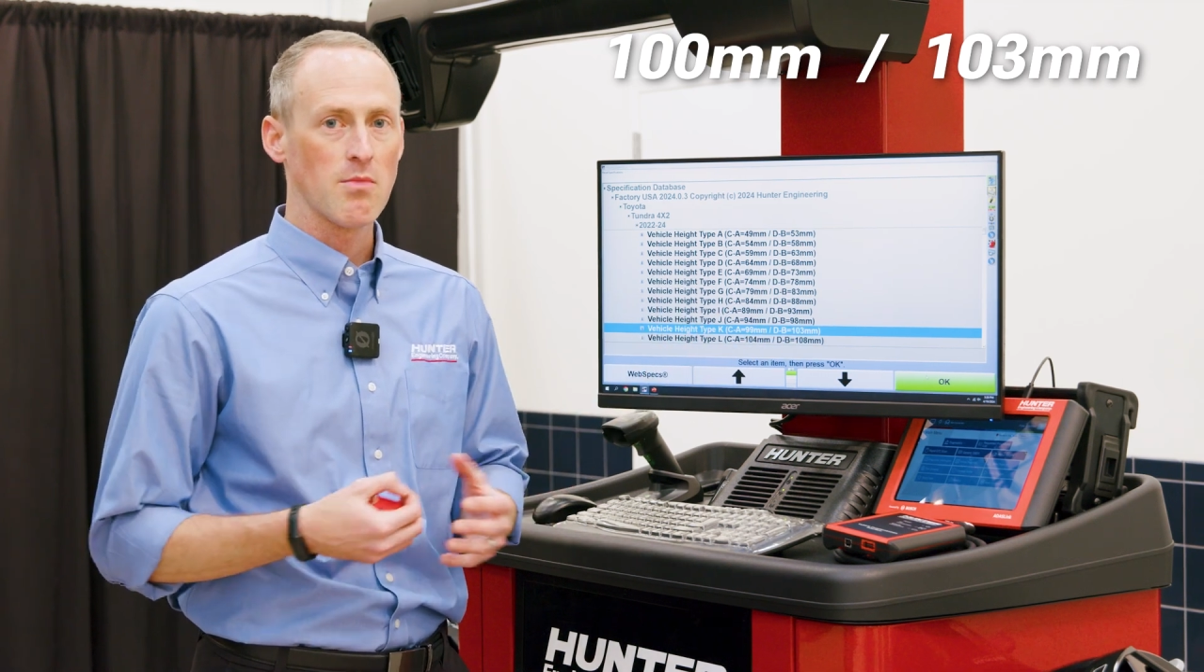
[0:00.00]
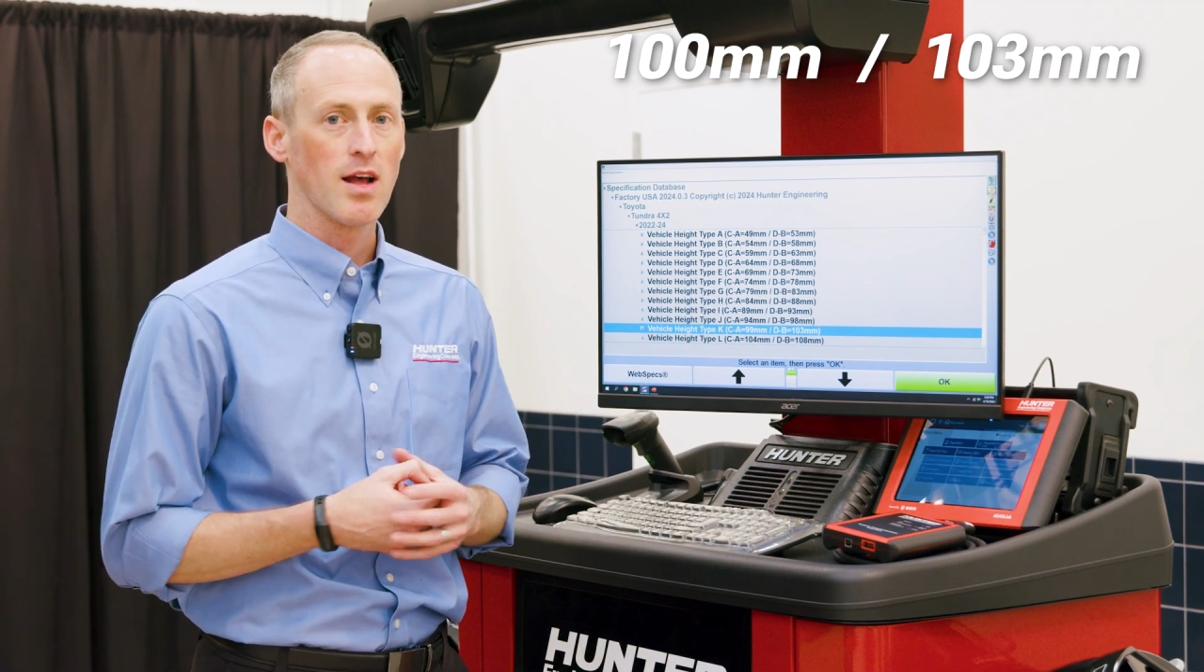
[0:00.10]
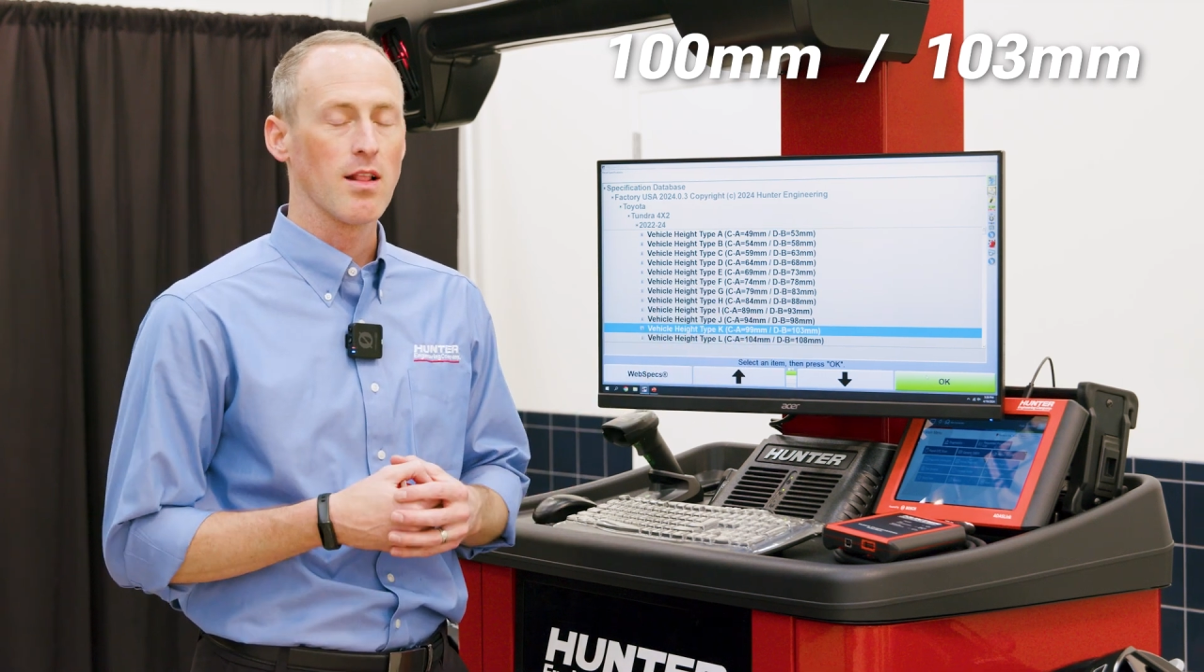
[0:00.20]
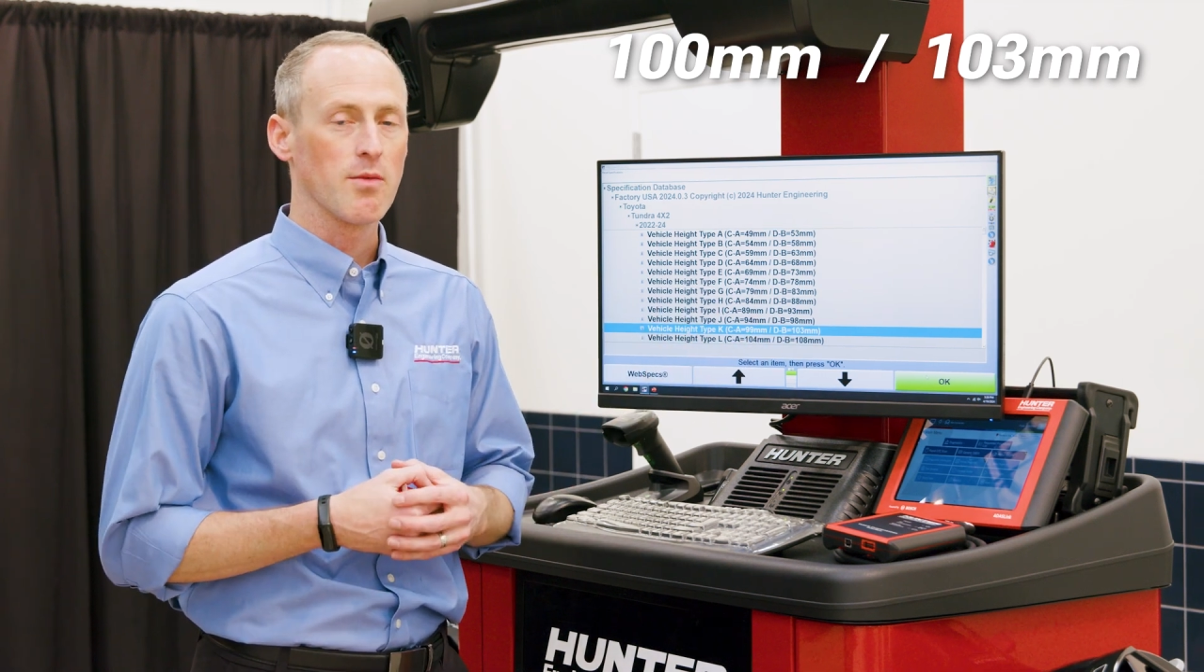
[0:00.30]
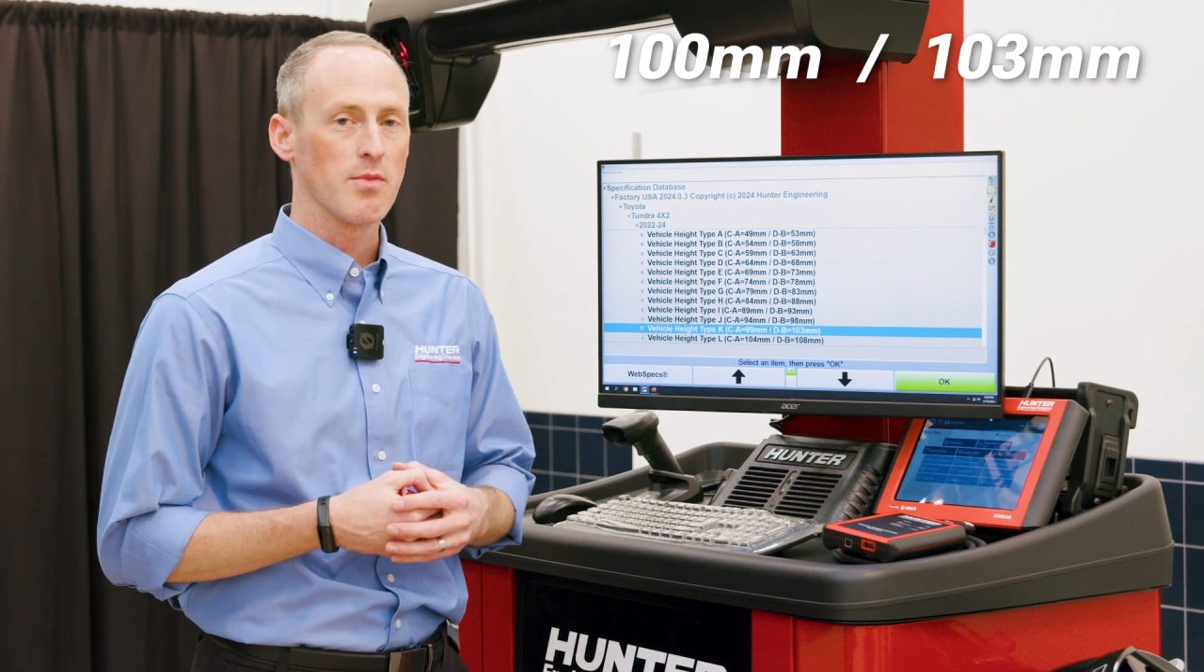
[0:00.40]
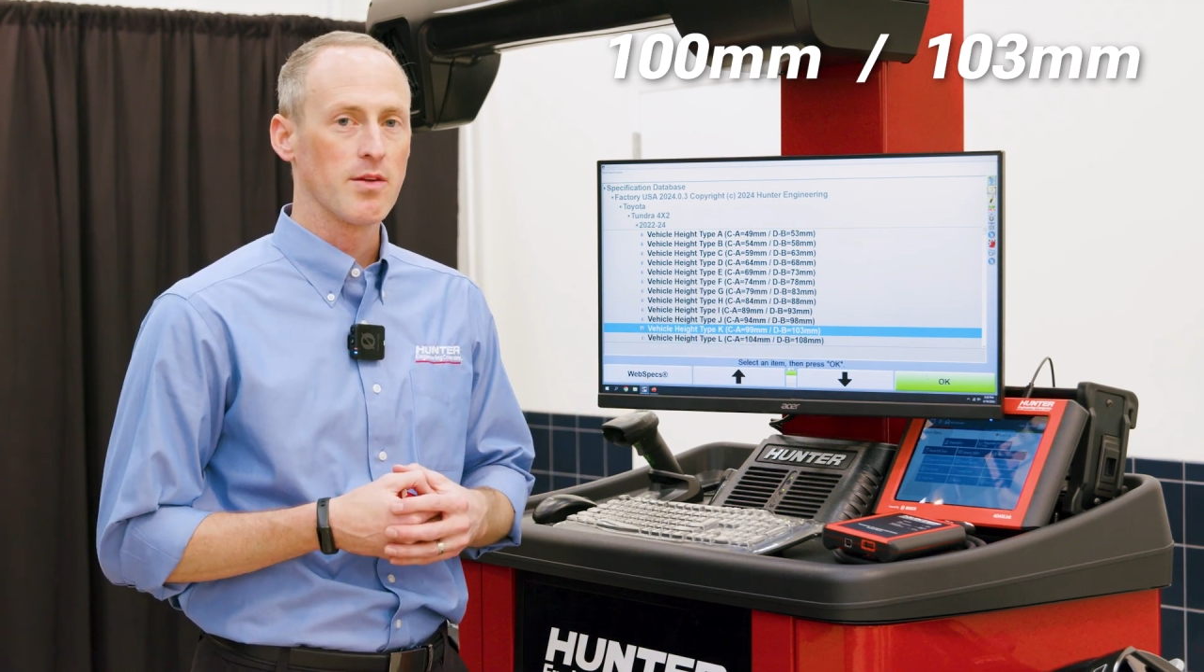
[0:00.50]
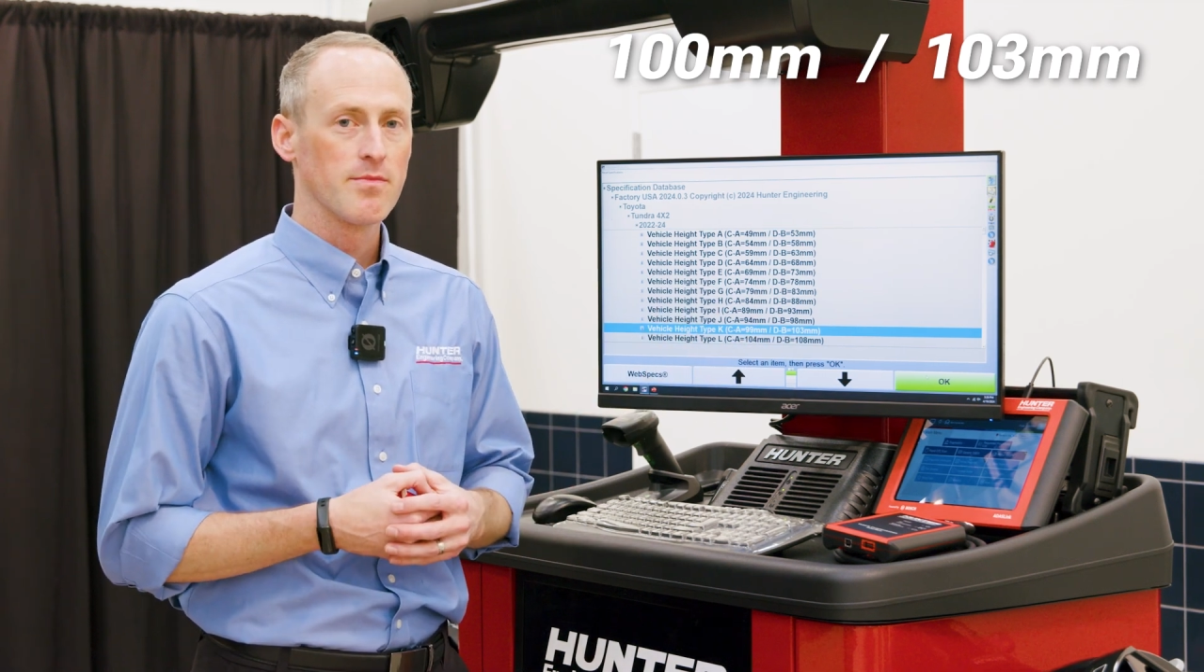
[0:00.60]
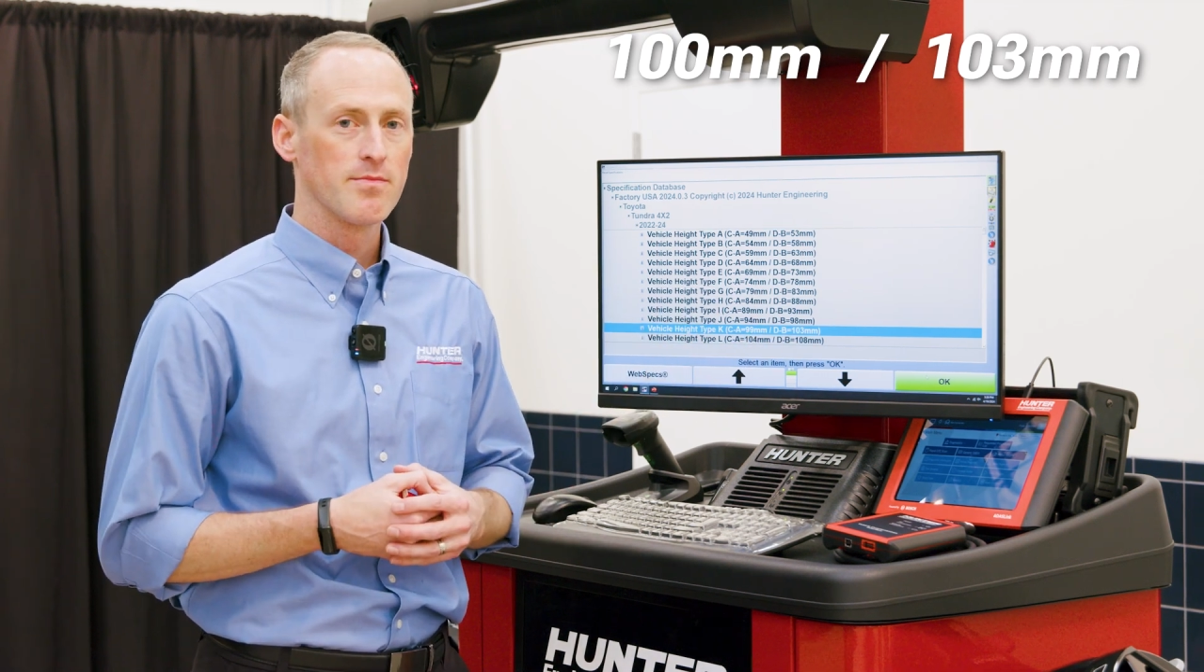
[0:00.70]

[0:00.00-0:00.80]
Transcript: my alignment.